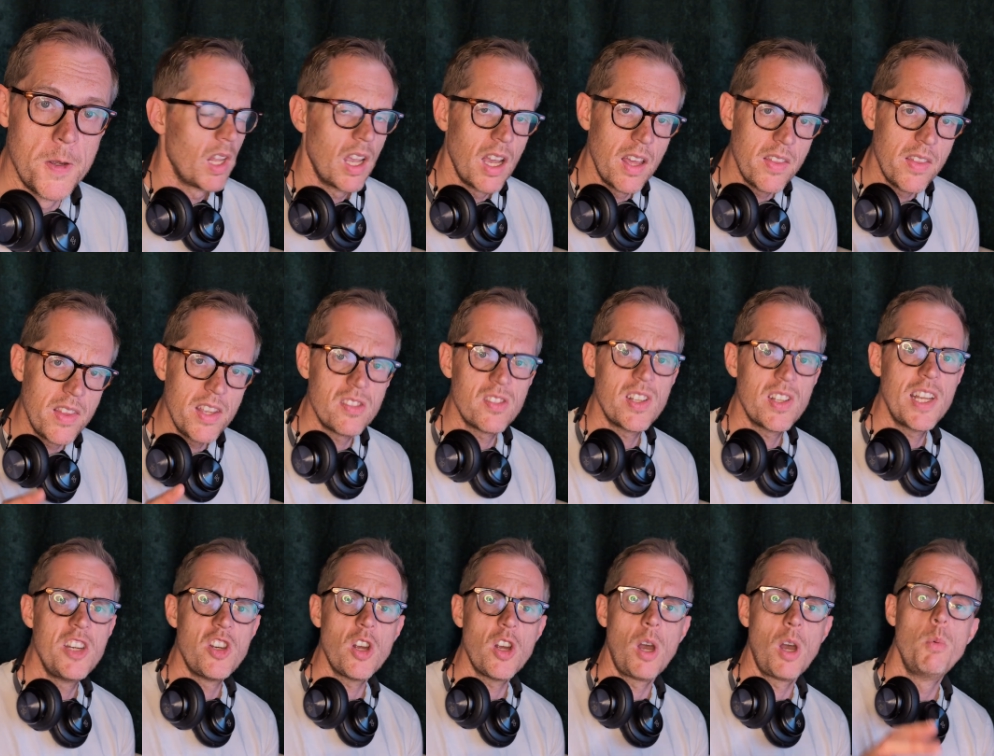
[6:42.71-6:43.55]
At this
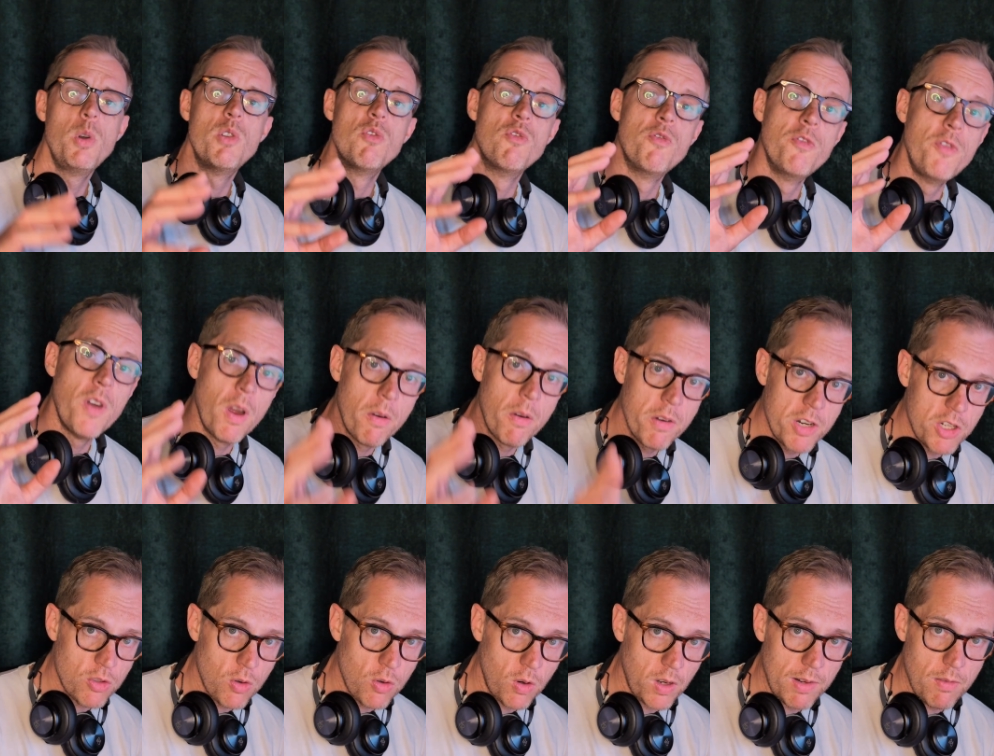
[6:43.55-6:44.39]
stage, I would very
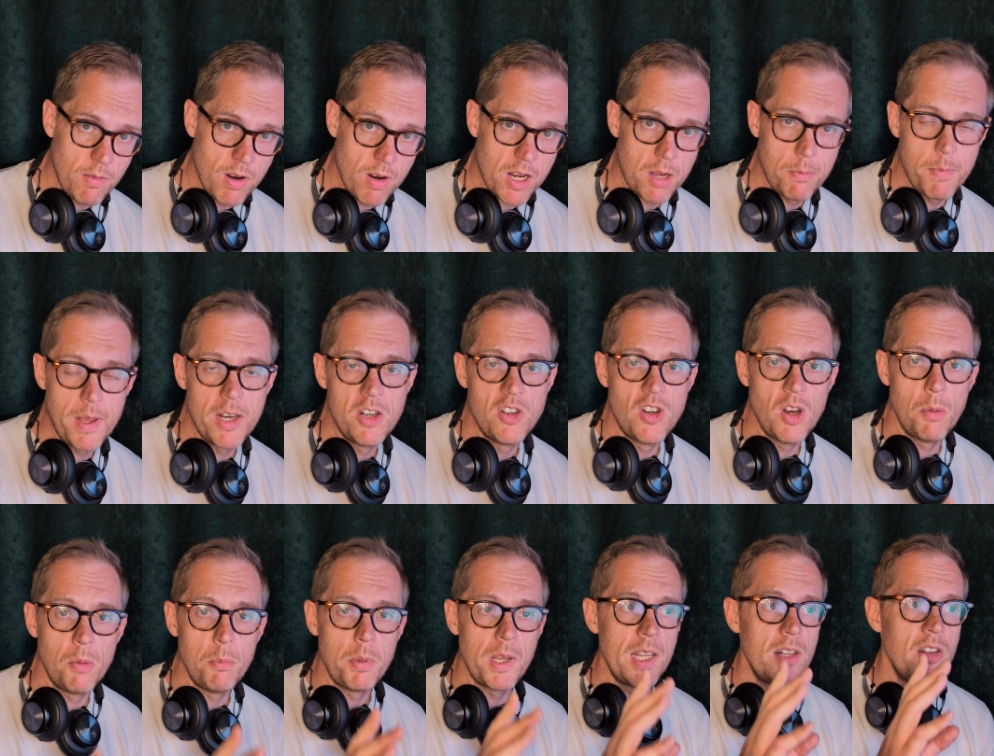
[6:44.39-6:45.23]
strongly recommend
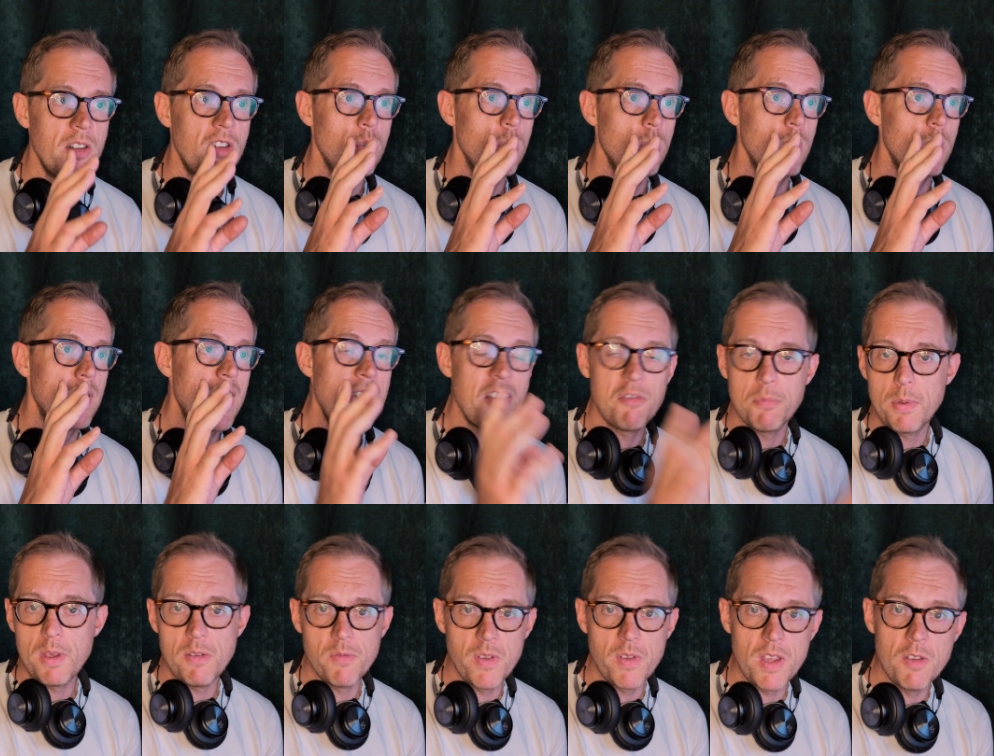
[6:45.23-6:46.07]
jumping into an
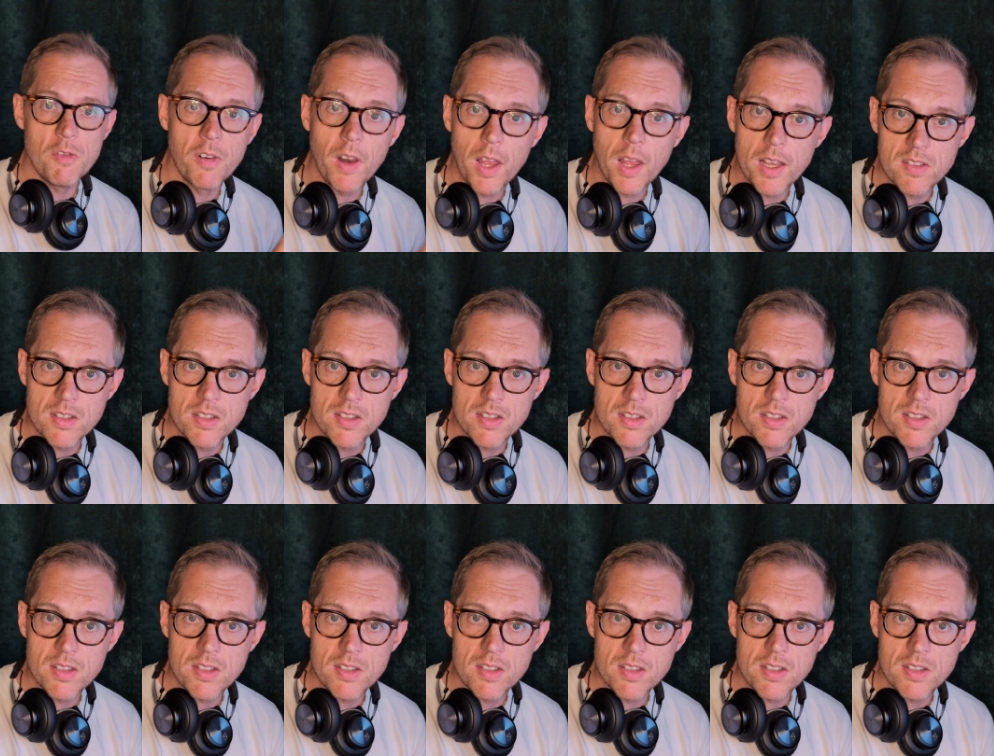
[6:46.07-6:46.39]
FPV flight